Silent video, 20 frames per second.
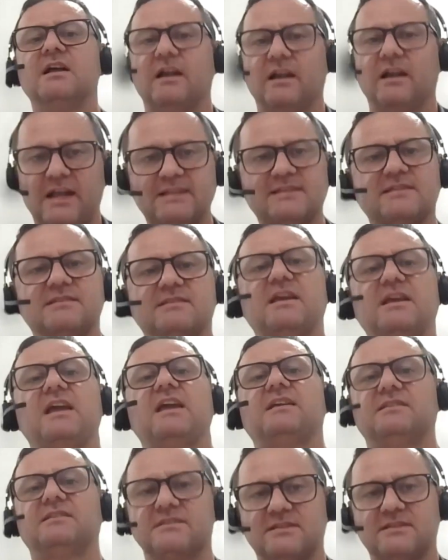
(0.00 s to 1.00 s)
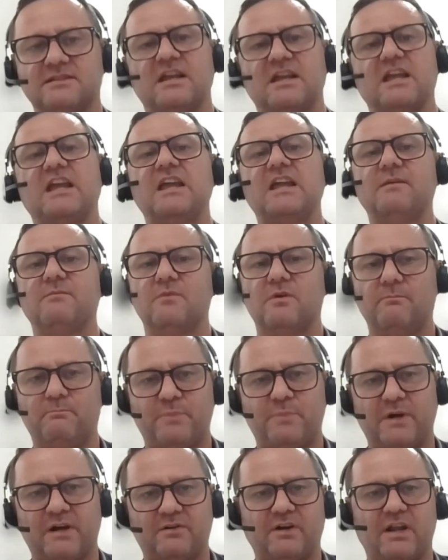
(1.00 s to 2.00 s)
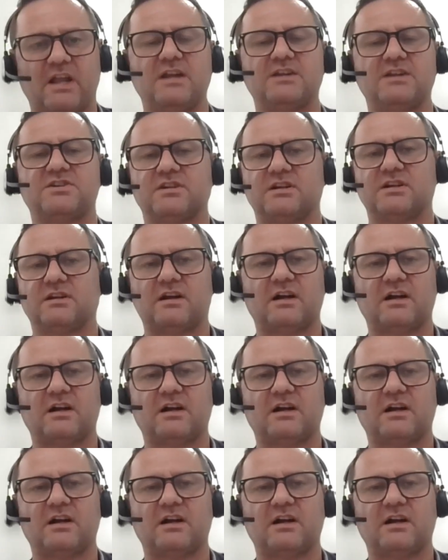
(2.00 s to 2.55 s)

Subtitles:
let's take the same operation,